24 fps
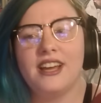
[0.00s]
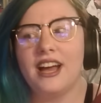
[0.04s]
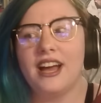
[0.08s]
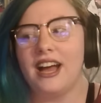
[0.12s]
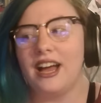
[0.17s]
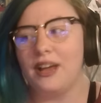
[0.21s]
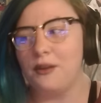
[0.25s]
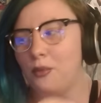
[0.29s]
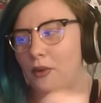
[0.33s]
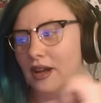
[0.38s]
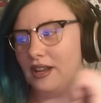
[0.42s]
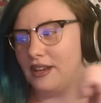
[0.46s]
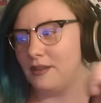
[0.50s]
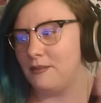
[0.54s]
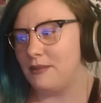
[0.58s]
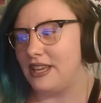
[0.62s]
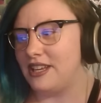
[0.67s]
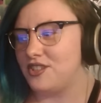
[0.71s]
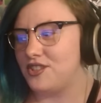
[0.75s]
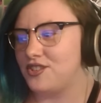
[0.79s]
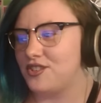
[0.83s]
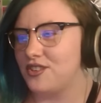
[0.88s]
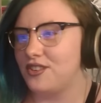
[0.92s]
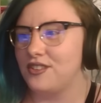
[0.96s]
I want to
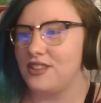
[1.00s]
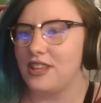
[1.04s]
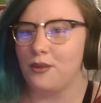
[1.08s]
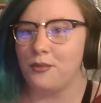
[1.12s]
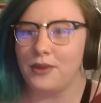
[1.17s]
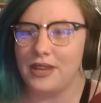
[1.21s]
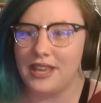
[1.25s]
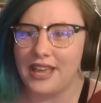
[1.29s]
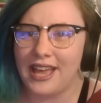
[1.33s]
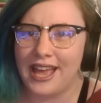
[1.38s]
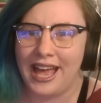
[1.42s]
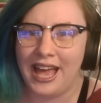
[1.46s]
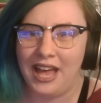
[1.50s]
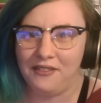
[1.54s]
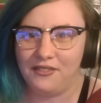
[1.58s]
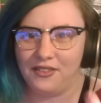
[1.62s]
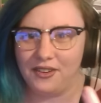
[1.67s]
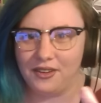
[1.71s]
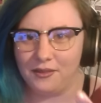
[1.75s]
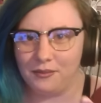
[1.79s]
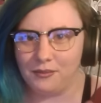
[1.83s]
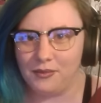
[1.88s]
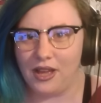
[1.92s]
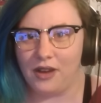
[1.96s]
make sure that we have
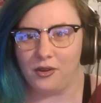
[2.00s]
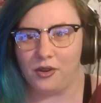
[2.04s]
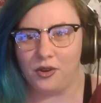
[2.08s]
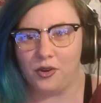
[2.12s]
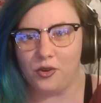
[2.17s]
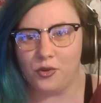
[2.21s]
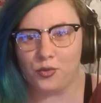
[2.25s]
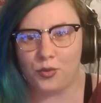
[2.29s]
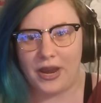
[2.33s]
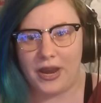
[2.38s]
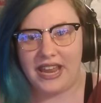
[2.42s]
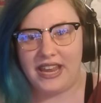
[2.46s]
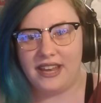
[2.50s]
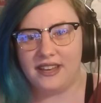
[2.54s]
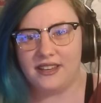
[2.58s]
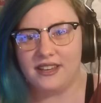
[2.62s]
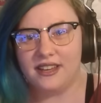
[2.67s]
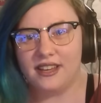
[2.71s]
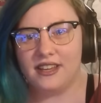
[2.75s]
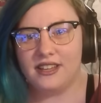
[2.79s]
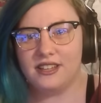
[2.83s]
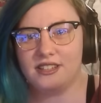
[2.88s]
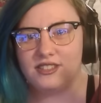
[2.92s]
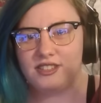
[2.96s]
a great
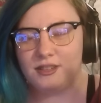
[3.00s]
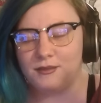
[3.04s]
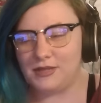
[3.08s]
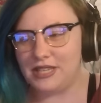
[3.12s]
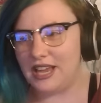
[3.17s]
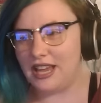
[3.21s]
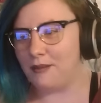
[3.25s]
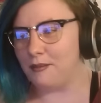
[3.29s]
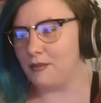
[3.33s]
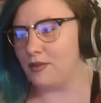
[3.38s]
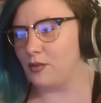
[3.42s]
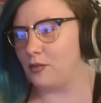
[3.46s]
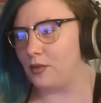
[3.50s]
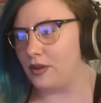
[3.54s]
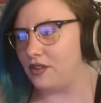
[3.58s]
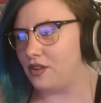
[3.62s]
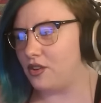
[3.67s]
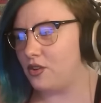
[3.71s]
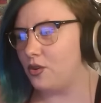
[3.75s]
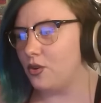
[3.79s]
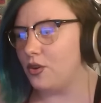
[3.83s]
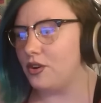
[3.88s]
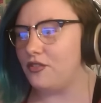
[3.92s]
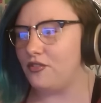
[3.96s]
September with
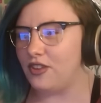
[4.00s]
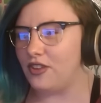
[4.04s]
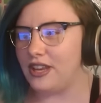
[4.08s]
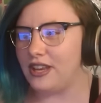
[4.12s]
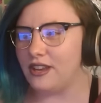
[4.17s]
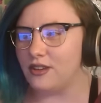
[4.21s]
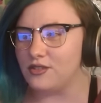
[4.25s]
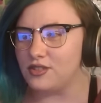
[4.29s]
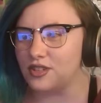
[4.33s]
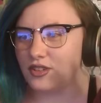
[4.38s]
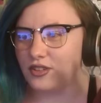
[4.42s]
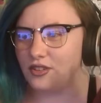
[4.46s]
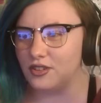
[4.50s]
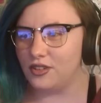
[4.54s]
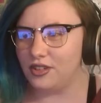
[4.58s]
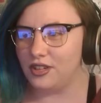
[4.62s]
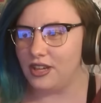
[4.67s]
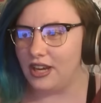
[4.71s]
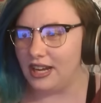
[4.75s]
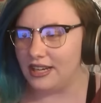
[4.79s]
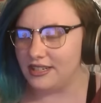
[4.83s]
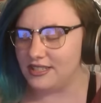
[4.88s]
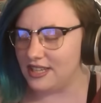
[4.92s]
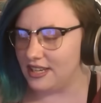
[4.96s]
good videos and good
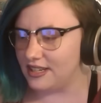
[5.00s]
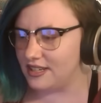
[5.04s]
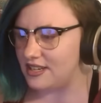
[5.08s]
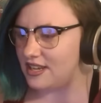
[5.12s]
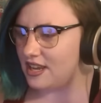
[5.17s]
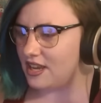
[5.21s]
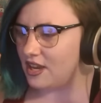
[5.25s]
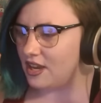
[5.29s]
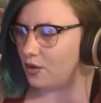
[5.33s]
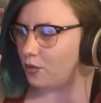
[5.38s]
content.